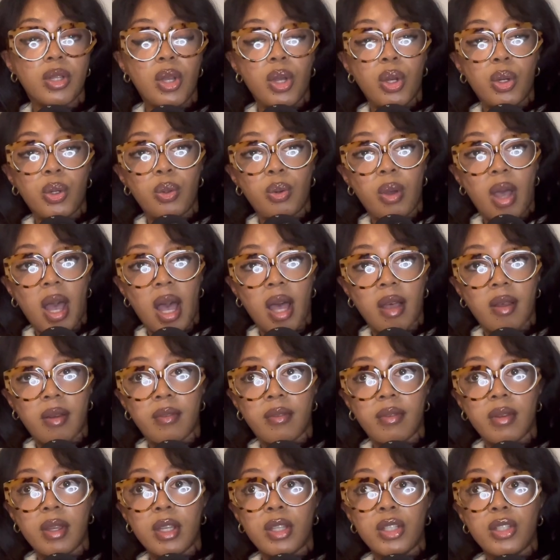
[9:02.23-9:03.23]
who
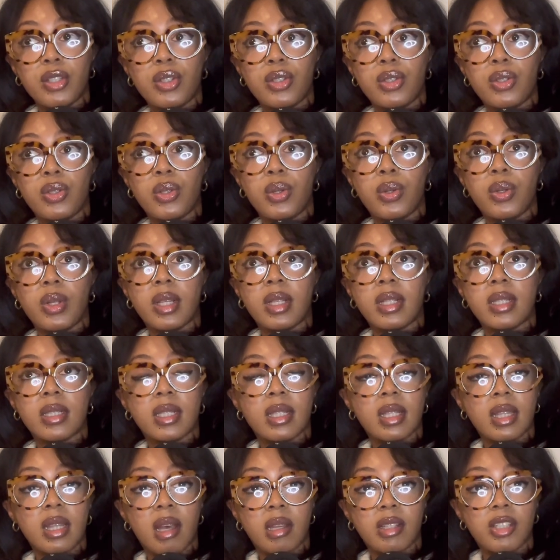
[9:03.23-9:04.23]
have student
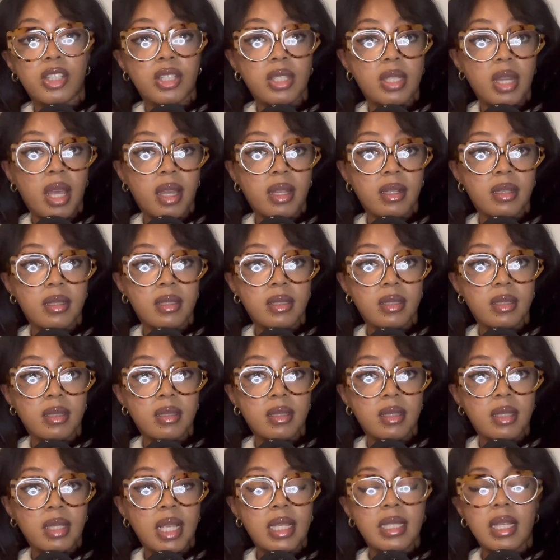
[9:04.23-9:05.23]
lunch debt.
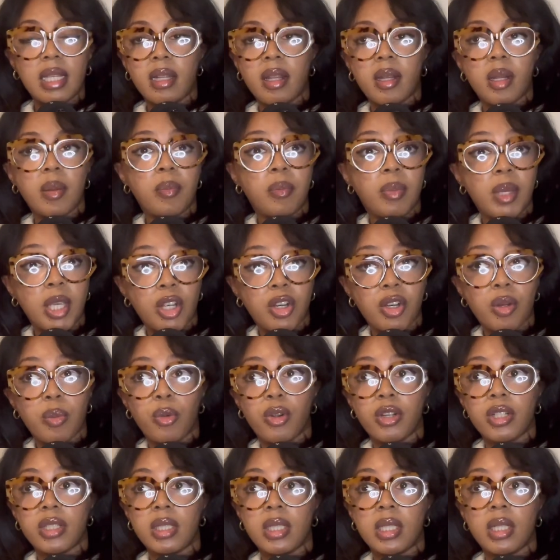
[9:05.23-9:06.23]
Is that not a bigger,
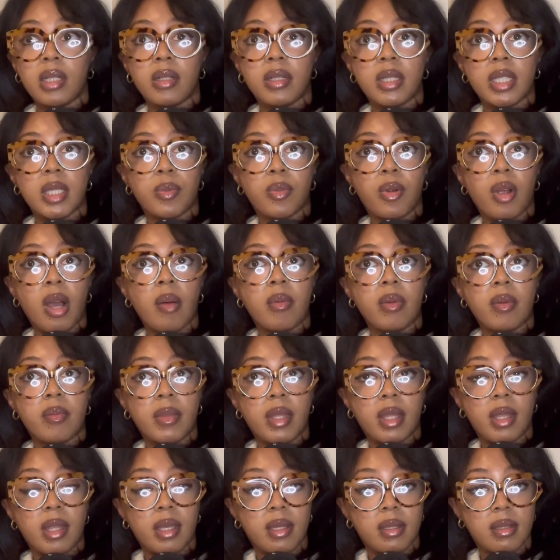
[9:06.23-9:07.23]
more serious problem
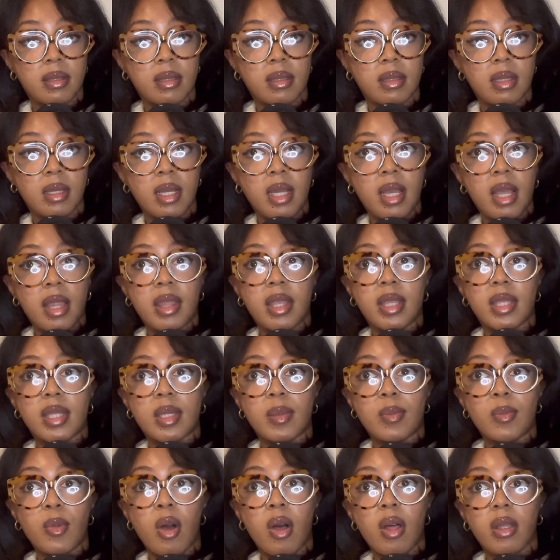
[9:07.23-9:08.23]
than this? This
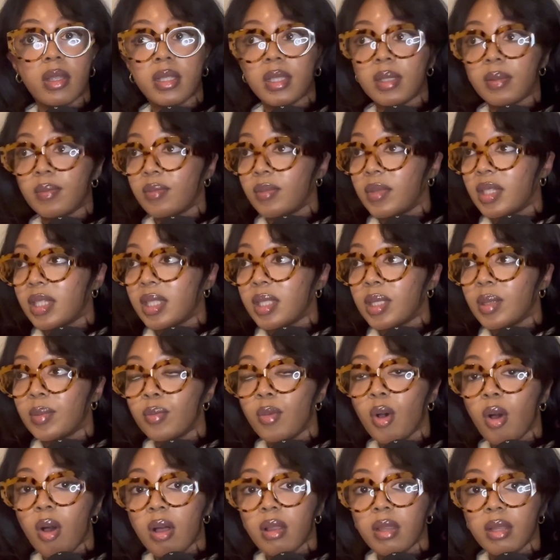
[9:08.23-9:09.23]

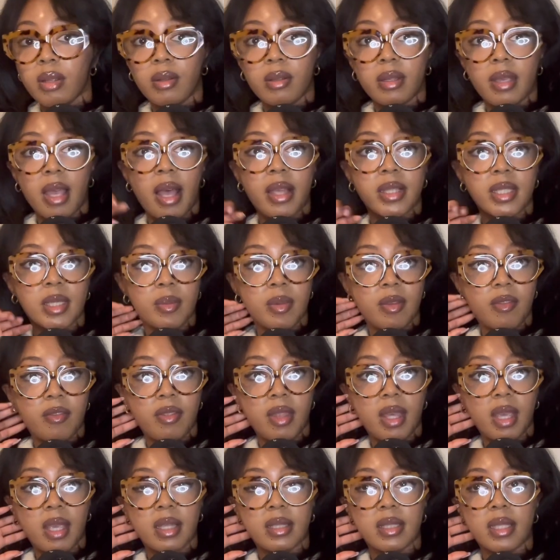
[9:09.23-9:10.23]
small little chasm of
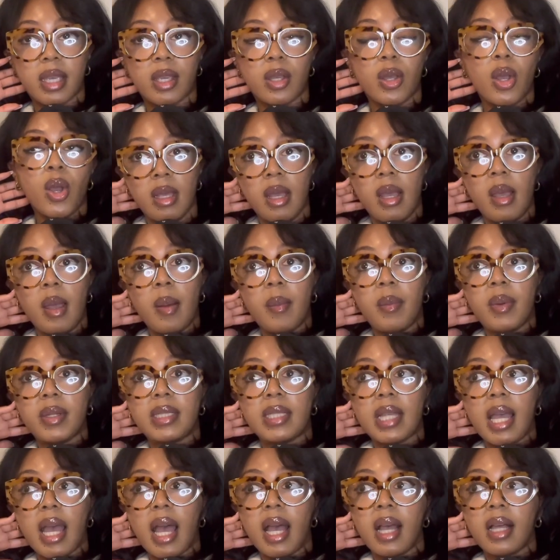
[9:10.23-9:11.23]
things. But
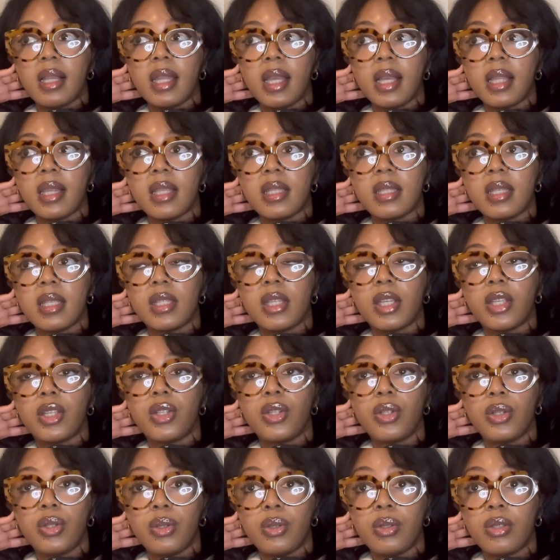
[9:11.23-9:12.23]
to act like this is a
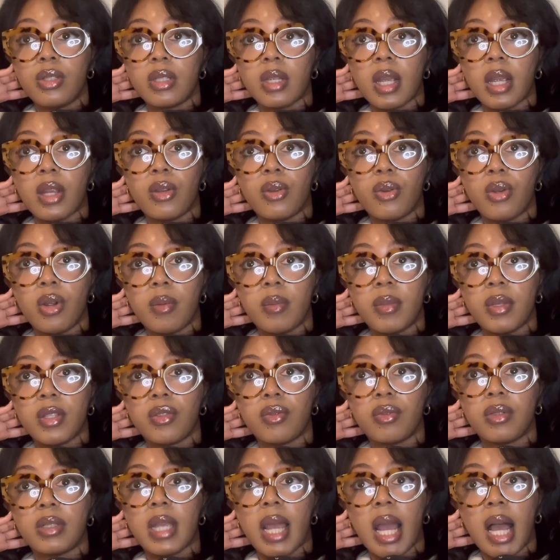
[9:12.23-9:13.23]
huge, ginormous
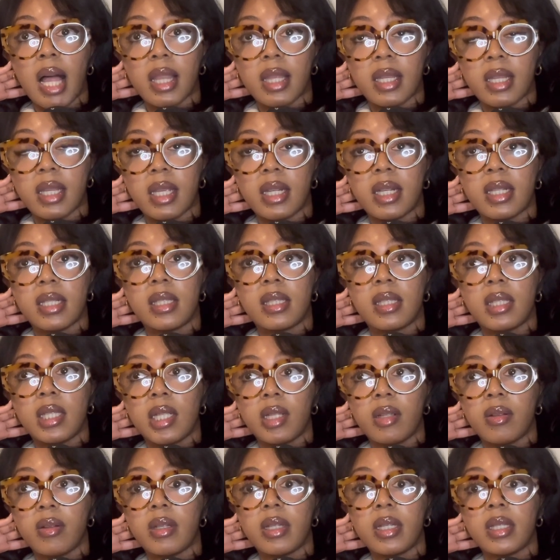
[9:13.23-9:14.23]
reality and a
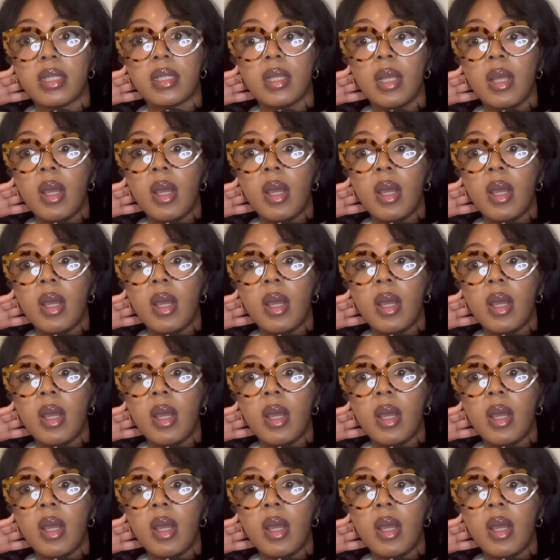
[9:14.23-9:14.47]
serious,